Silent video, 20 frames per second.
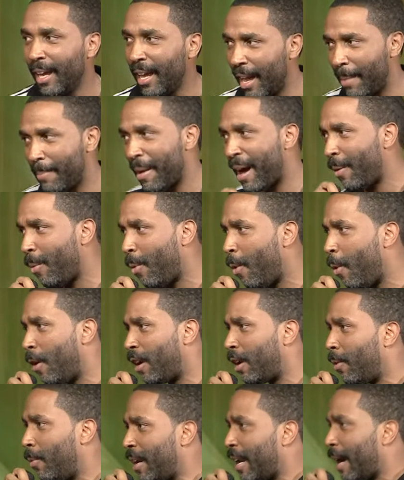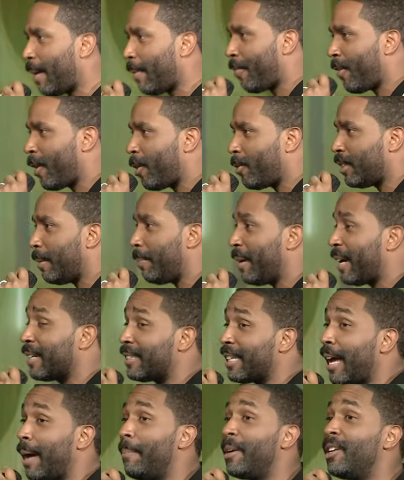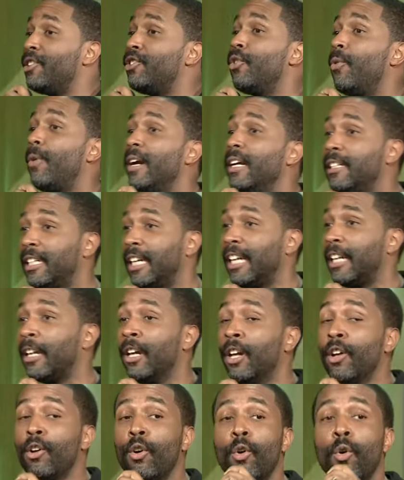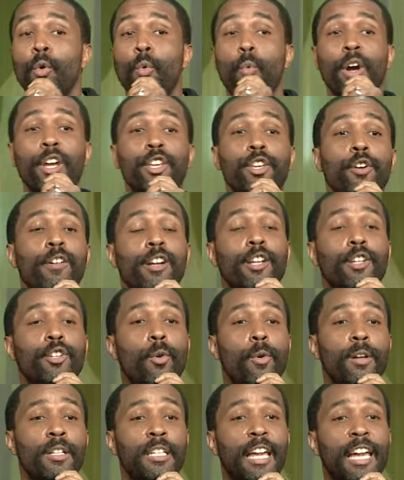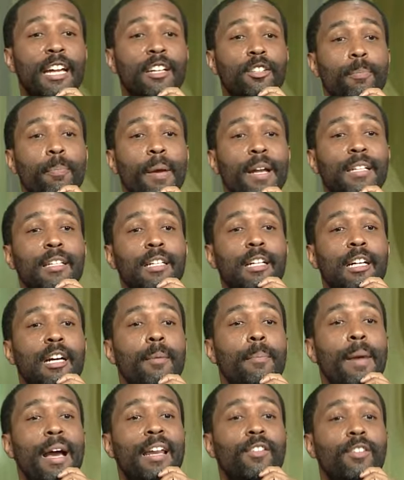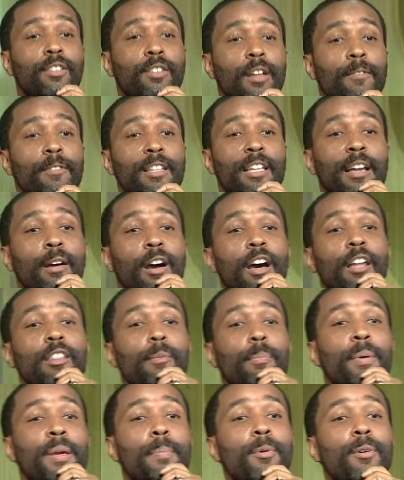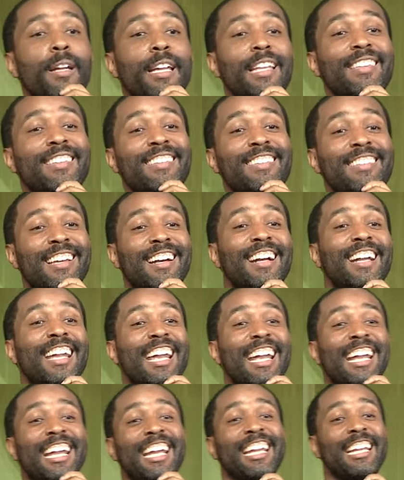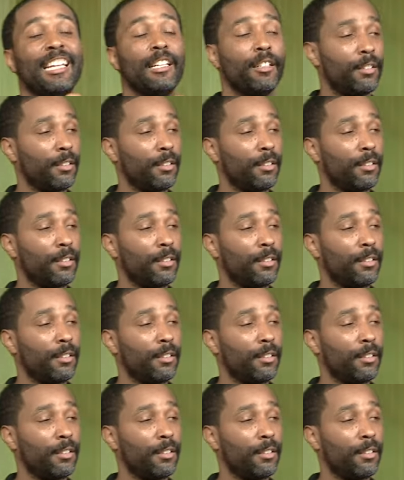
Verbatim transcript: and my water when I'm thirsty because I'm anointed. When you're anointed, expect to come out of stuff that other people get stuck in,